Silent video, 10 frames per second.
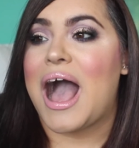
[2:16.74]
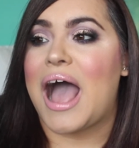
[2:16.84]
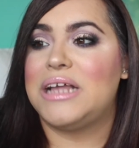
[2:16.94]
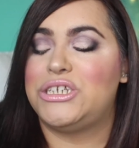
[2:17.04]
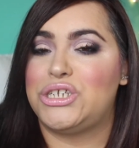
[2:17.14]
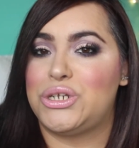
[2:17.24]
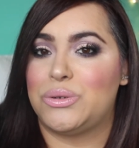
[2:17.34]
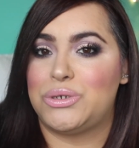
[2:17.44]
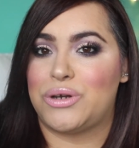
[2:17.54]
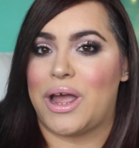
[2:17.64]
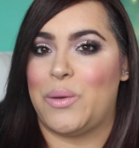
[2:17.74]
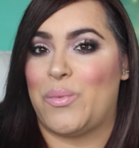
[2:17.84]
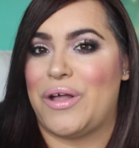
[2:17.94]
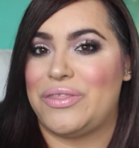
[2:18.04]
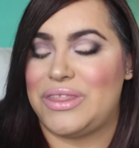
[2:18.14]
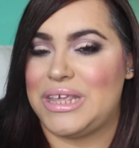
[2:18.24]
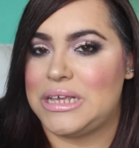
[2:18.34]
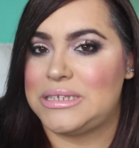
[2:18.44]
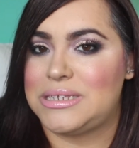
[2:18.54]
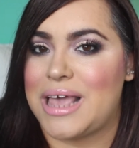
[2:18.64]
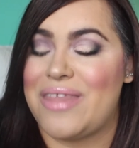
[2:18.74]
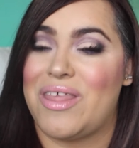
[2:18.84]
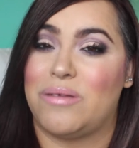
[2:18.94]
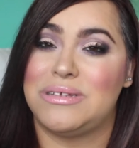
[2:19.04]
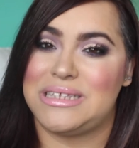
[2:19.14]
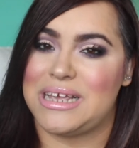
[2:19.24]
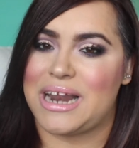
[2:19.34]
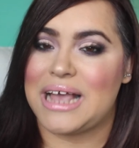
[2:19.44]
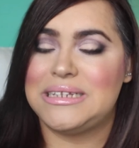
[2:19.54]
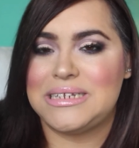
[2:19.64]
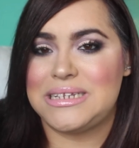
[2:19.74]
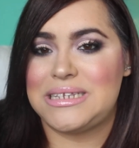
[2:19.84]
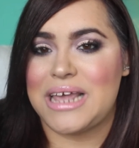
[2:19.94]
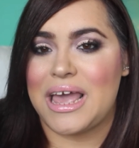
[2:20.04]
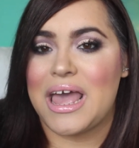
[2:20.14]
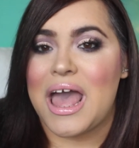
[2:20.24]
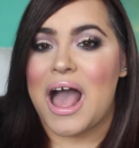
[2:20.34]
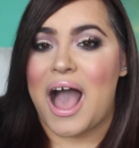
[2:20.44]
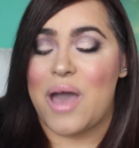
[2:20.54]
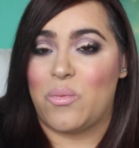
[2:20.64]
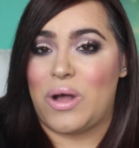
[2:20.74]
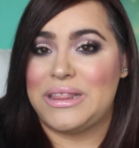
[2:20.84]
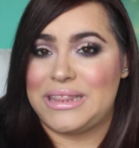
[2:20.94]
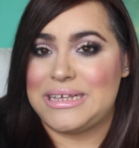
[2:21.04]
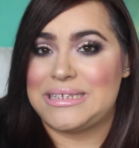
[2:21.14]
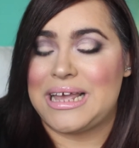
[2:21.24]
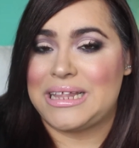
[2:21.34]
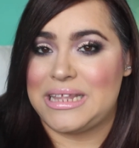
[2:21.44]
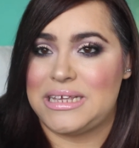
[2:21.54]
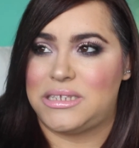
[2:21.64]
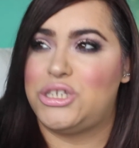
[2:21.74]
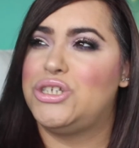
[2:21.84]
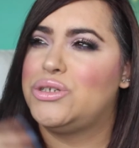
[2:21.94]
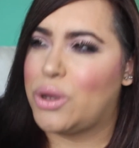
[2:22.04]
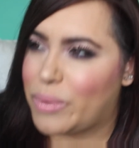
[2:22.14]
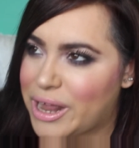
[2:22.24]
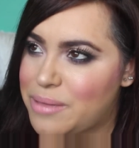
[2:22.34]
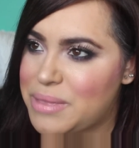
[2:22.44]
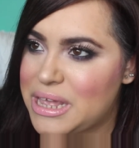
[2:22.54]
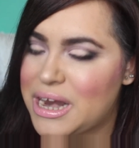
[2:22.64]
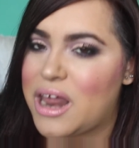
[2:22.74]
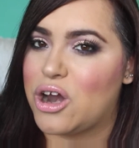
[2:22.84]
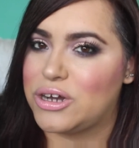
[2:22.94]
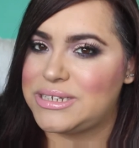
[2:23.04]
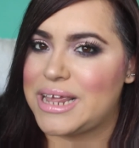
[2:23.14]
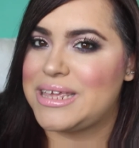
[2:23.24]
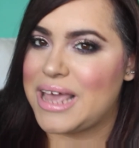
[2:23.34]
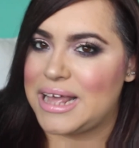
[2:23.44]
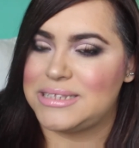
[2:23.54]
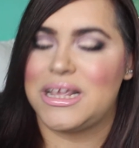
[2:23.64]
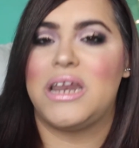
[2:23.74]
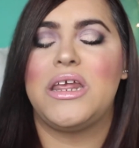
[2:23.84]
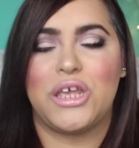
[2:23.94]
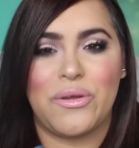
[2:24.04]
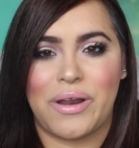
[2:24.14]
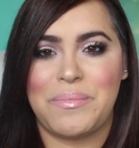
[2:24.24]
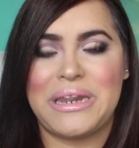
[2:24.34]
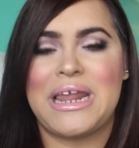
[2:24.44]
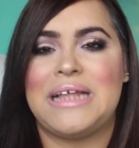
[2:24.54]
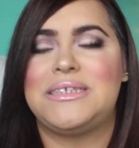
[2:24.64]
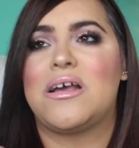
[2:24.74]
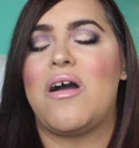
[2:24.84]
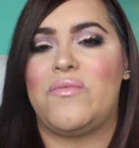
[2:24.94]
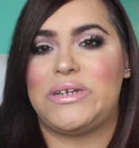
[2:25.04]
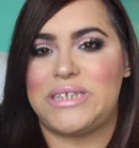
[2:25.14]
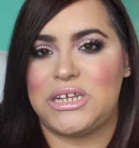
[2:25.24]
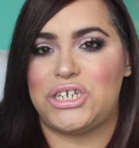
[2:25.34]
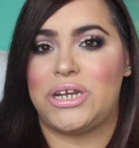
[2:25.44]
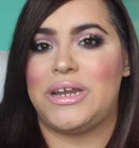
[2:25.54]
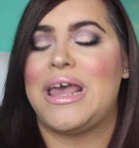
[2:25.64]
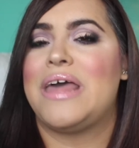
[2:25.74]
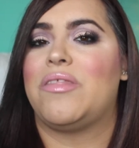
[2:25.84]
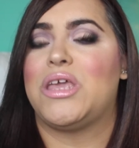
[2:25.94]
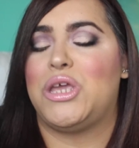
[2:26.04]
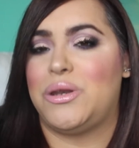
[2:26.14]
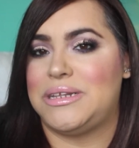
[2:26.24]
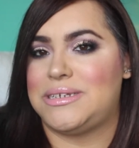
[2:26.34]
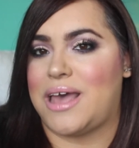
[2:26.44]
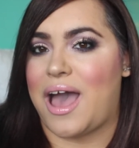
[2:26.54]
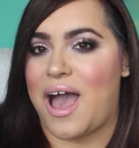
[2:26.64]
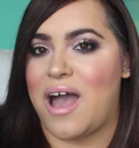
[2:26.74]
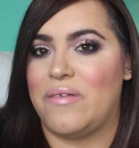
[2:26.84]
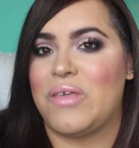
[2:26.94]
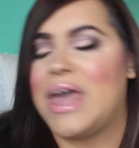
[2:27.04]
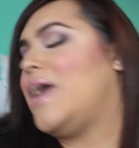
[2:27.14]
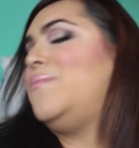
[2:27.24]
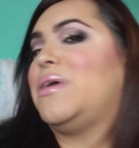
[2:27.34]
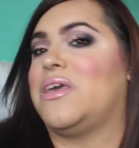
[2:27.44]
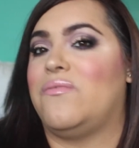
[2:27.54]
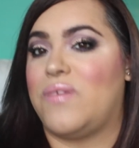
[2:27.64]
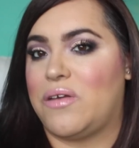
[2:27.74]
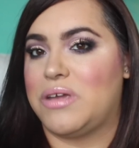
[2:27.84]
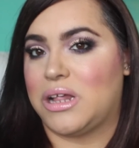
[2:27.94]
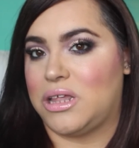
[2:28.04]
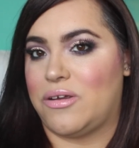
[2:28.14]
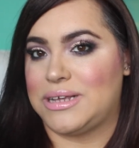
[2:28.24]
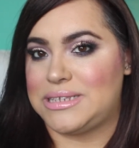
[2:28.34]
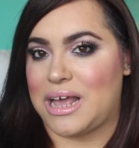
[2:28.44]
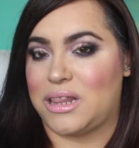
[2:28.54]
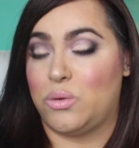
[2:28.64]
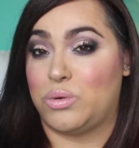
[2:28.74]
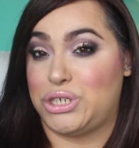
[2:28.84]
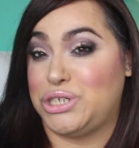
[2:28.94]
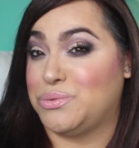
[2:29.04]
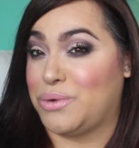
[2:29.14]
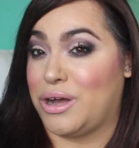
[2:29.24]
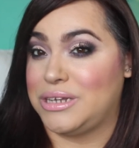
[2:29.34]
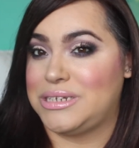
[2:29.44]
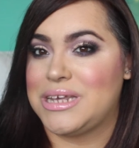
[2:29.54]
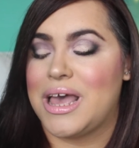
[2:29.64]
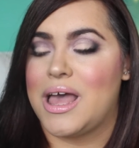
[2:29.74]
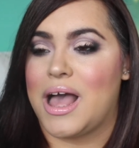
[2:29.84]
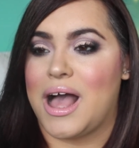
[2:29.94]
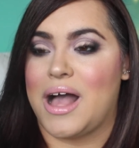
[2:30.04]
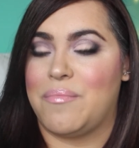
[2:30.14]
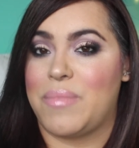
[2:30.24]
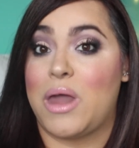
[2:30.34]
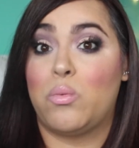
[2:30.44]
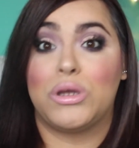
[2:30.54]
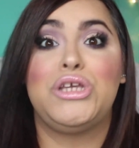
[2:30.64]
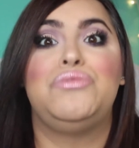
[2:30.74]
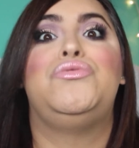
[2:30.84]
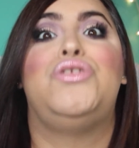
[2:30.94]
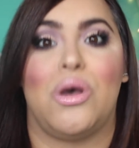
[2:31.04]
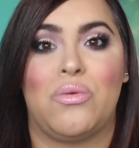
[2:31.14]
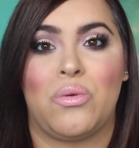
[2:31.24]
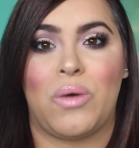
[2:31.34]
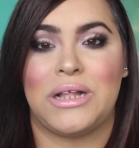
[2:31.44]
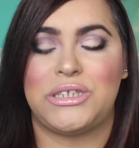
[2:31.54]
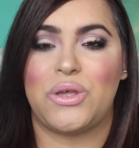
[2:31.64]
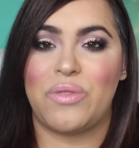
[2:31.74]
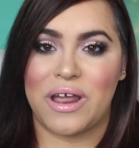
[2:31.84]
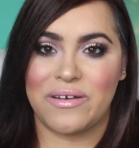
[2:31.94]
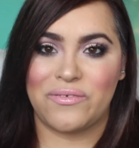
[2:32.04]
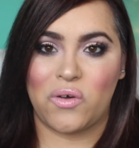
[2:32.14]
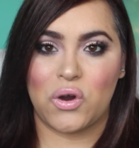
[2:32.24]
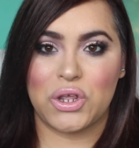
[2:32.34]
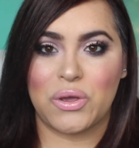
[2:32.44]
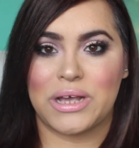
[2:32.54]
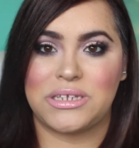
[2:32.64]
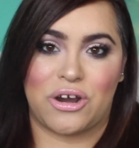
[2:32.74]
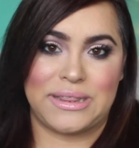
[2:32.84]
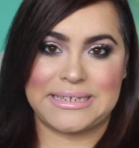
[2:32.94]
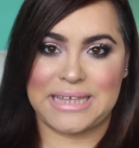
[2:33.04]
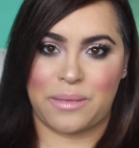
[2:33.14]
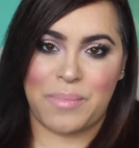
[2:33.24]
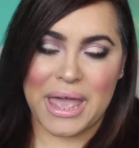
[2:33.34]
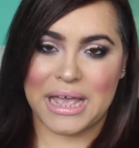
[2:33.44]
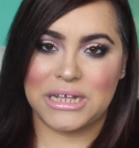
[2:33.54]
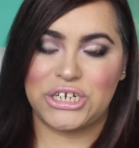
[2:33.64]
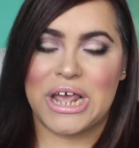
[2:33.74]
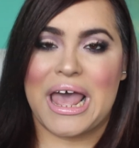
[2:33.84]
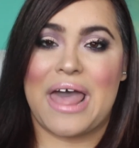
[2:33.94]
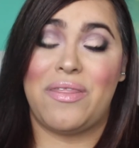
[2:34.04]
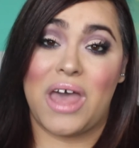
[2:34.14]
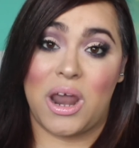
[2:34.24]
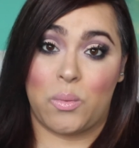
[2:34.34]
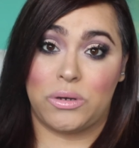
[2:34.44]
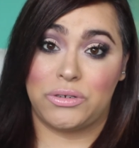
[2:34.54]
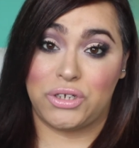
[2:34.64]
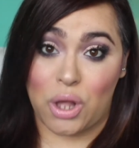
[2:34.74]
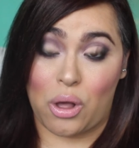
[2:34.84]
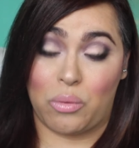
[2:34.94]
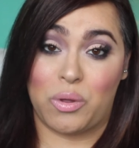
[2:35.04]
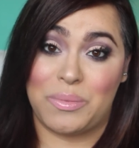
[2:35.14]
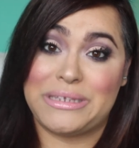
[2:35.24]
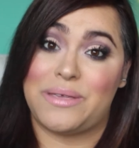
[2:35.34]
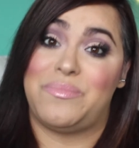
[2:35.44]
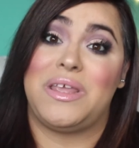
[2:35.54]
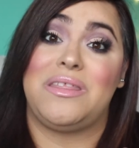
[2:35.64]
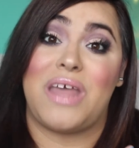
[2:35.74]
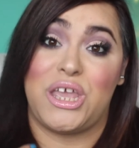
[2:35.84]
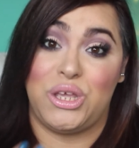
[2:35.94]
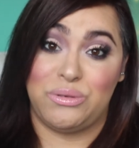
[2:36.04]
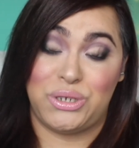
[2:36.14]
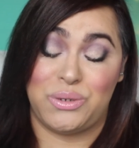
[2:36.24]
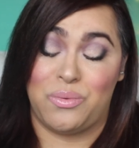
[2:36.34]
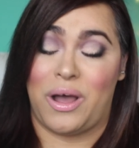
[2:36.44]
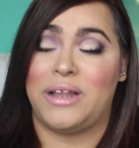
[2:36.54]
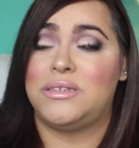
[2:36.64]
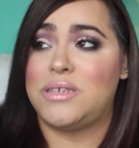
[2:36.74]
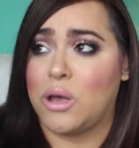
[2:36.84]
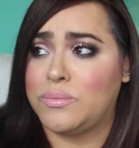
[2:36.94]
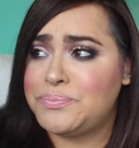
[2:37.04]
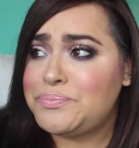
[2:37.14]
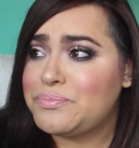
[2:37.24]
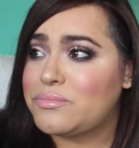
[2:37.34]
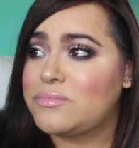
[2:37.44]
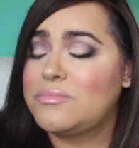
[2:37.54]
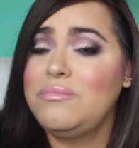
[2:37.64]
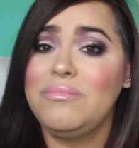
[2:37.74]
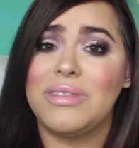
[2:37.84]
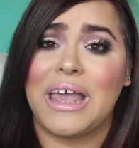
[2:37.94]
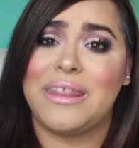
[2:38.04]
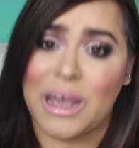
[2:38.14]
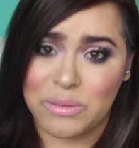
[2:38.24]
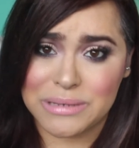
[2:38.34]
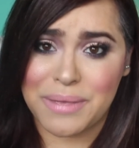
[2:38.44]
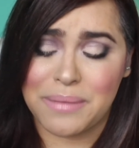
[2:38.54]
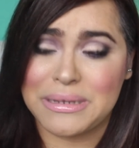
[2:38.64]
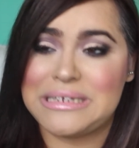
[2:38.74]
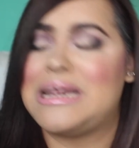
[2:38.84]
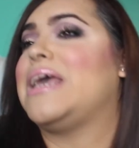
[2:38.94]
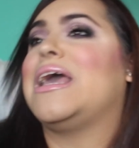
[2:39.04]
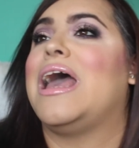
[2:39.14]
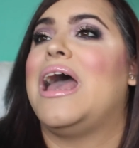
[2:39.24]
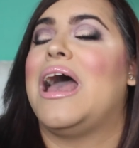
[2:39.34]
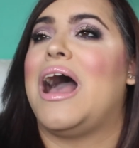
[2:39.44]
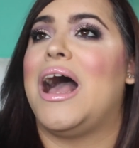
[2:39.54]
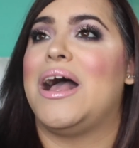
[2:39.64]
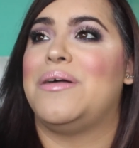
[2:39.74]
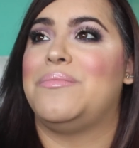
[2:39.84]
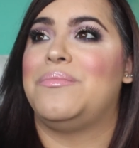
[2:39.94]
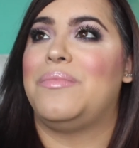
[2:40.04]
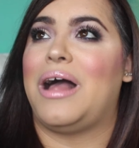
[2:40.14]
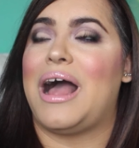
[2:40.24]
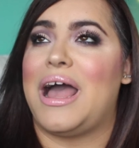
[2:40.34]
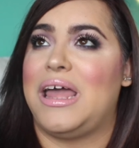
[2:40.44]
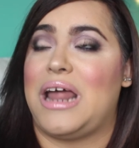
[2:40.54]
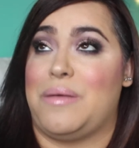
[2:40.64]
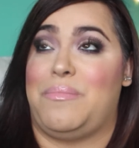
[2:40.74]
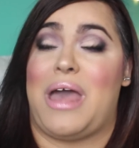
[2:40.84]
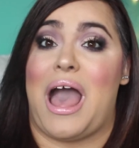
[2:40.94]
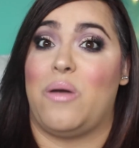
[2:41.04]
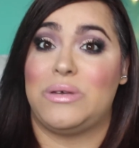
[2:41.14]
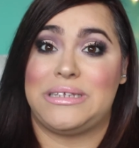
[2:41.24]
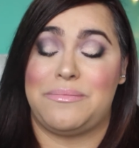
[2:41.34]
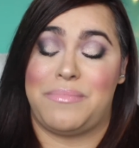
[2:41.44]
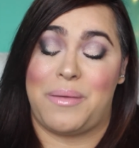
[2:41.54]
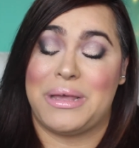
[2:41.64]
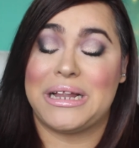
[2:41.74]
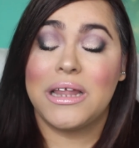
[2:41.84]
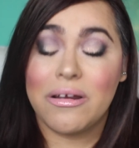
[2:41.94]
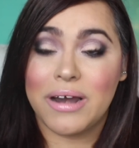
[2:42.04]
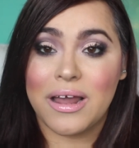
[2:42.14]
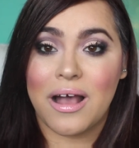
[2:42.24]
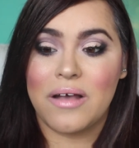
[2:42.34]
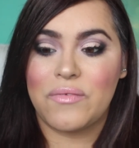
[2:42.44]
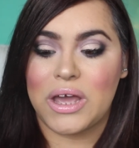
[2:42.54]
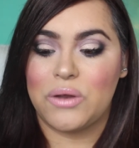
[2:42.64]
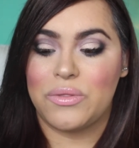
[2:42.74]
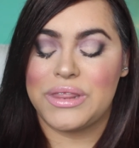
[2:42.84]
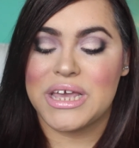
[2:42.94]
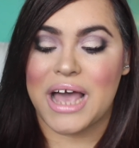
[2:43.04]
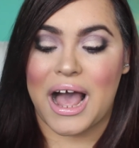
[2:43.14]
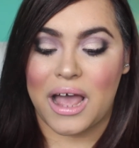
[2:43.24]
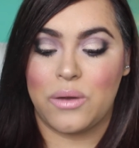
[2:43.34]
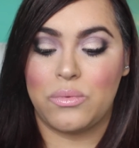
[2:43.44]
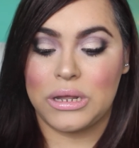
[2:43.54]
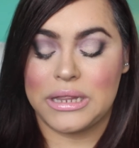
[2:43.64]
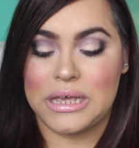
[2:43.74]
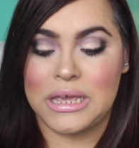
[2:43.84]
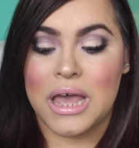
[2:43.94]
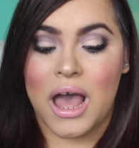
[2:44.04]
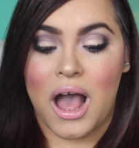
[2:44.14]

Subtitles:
I just told her I want this, and that was it. I didn't say I want this like this. Do you know what I mean? And her say yes. And you know what I mean? It's a conversation that you need to have and make it very clear exactly what you want and what you don't want. So therefore you guys are on the same page, and the end result will be something that you do want. So that was my mistake. I wasn't maybe clear enough. I don't think I really